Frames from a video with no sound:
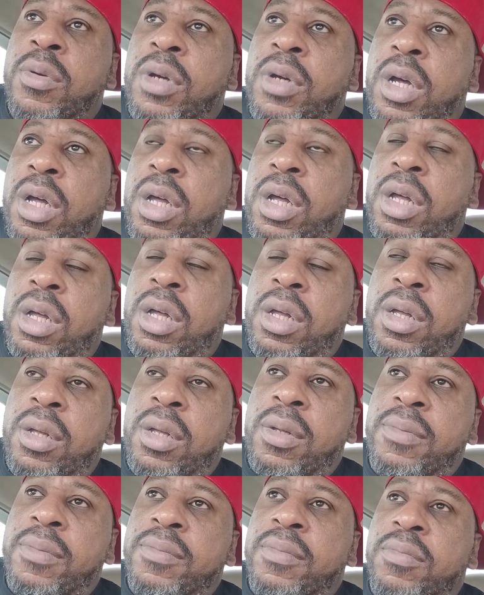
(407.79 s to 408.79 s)

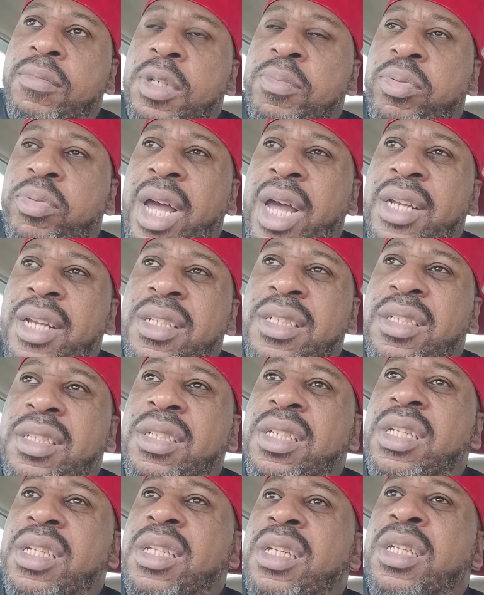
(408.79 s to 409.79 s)
uh, we practice
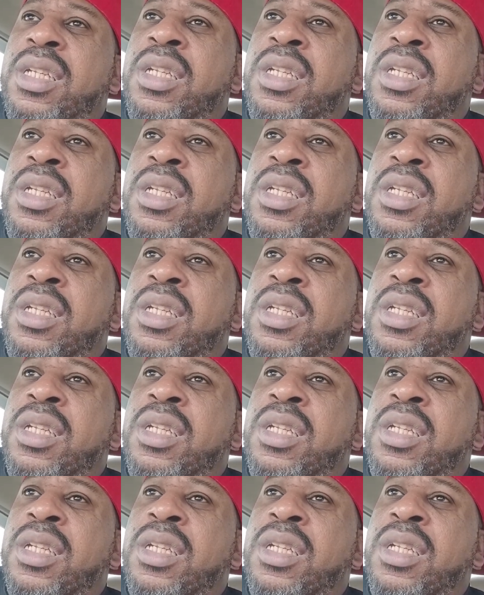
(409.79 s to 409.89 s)
the,